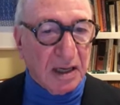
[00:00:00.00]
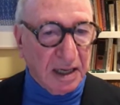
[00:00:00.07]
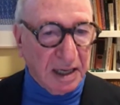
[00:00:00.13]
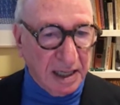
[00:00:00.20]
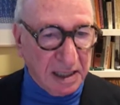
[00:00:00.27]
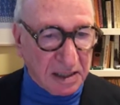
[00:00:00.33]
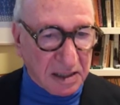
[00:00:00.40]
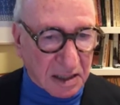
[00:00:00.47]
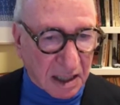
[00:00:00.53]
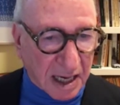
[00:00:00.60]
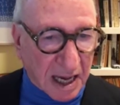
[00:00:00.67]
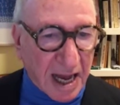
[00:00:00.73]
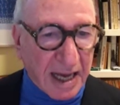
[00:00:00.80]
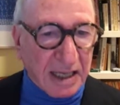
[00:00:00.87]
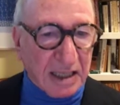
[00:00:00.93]
Is the
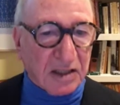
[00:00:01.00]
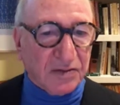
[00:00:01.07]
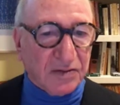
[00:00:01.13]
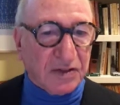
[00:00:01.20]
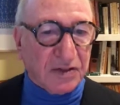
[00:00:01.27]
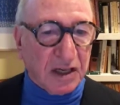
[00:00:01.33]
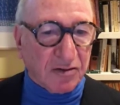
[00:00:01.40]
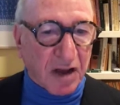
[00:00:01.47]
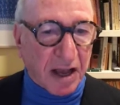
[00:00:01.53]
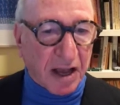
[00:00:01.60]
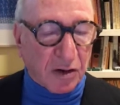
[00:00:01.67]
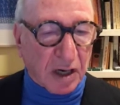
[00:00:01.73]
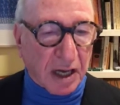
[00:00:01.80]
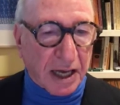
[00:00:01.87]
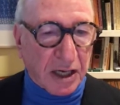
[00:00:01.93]
kind of
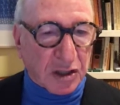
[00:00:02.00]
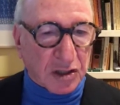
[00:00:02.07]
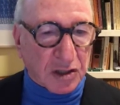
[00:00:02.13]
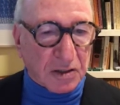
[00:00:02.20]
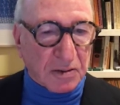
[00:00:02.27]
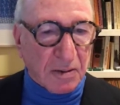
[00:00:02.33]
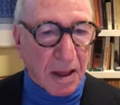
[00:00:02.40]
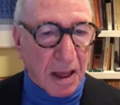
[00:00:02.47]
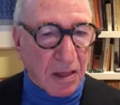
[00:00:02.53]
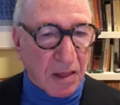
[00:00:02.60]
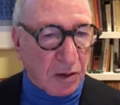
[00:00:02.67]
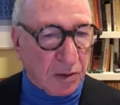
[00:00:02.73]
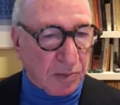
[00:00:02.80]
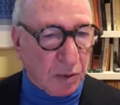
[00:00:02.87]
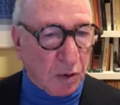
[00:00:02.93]
deregulation
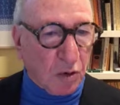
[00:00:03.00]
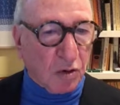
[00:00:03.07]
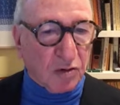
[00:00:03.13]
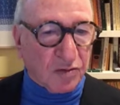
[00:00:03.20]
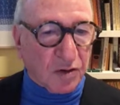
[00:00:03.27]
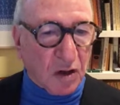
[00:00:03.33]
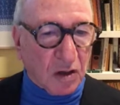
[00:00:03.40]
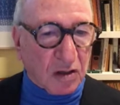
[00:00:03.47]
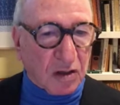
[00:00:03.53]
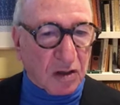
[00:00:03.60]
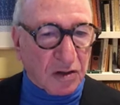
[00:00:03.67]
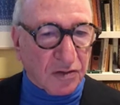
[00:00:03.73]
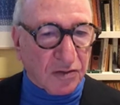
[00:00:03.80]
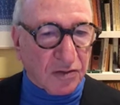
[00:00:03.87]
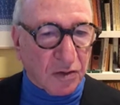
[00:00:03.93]
that Paul Volcker,
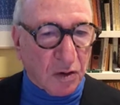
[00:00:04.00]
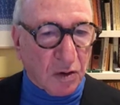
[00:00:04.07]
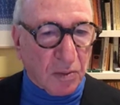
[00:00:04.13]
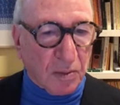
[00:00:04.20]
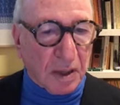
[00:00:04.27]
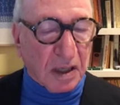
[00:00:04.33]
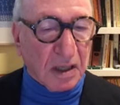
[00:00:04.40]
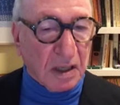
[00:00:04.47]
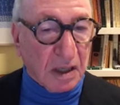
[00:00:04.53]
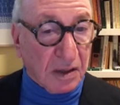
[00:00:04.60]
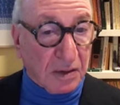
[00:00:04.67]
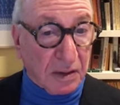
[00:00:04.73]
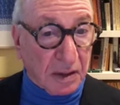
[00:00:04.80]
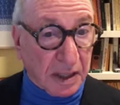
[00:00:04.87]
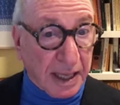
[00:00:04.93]
the former
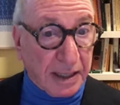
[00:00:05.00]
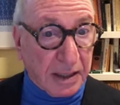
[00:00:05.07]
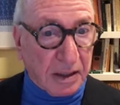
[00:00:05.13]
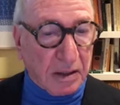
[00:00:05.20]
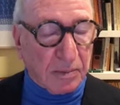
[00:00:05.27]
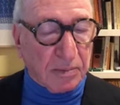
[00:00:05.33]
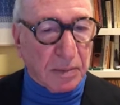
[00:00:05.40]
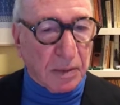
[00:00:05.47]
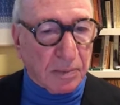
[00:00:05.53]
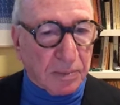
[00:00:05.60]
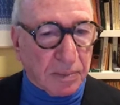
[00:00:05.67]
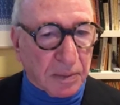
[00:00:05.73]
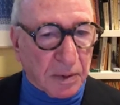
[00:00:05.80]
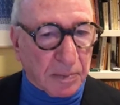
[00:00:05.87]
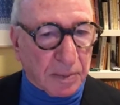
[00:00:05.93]
late
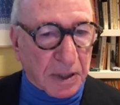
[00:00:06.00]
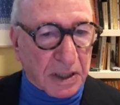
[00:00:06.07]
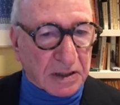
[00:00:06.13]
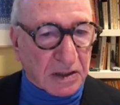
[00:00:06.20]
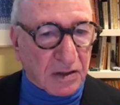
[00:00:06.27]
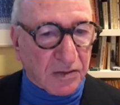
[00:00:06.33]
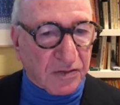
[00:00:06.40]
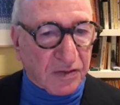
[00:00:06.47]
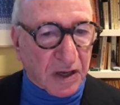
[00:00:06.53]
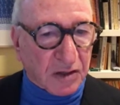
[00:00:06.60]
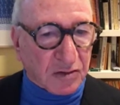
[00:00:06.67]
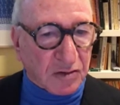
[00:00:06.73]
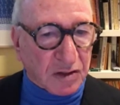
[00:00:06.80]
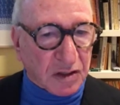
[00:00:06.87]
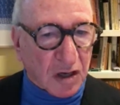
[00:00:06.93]
president of the Federal
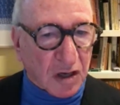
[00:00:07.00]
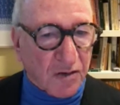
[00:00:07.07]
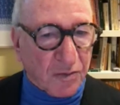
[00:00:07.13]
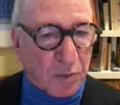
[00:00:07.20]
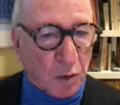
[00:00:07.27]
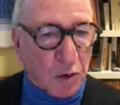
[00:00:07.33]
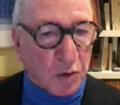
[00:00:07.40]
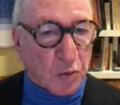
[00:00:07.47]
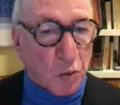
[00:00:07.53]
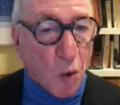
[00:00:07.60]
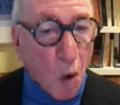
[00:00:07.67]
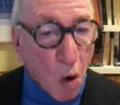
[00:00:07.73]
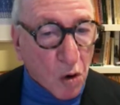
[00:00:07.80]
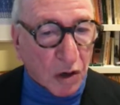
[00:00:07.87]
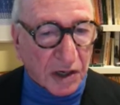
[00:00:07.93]
Reserve Board,
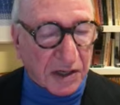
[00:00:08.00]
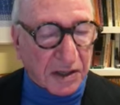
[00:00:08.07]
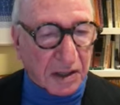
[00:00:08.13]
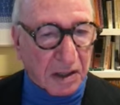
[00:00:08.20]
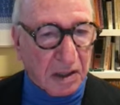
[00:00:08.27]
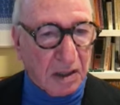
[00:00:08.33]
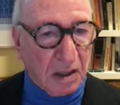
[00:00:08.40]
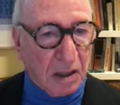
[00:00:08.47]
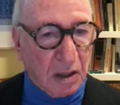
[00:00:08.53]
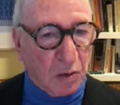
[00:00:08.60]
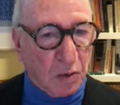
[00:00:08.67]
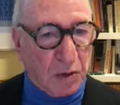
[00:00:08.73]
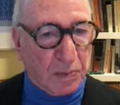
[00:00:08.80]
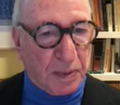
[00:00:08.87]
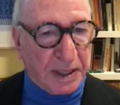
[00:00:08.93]
warned
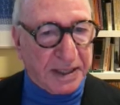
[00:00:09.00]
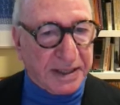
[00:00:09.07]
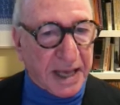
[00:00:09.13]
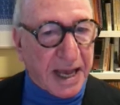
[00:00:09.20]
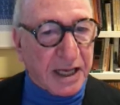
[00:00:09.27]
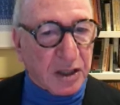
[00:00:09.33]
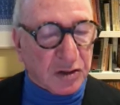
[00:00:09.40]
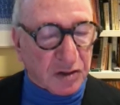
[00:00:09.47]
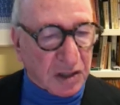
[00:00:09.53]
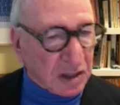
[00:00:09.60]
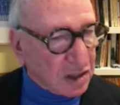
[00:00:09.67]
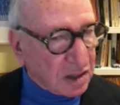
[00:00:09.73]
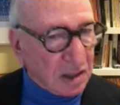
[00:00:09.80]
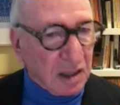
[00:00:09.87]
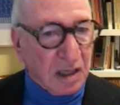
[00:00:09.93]
would be
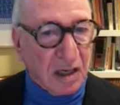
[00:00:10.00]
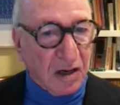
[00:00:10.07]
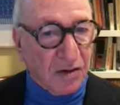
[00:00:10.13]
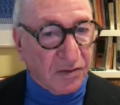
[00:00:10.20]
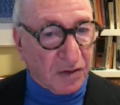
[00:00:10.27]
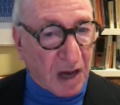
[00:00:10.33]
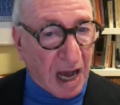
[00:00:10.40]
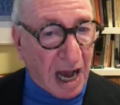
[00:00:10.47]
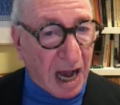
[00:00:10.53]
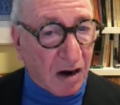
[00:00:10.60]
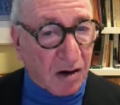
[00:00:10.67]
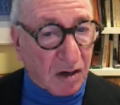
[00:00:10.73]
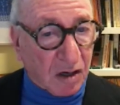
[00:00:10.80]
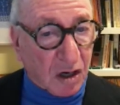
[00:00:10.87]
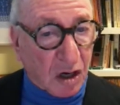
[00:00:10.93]
dangerous for
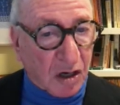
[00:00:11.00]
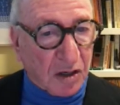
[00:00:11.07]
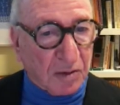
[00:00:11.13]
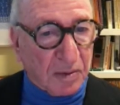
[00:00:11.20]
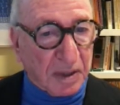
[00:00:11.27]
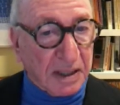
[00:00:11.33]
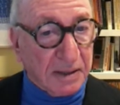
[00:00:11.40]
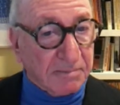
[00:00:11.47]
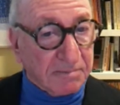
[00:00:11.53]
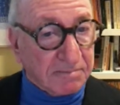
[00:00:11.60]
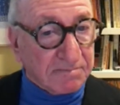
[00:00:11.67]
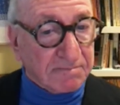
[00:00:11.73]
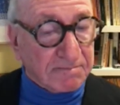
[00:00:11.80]
our...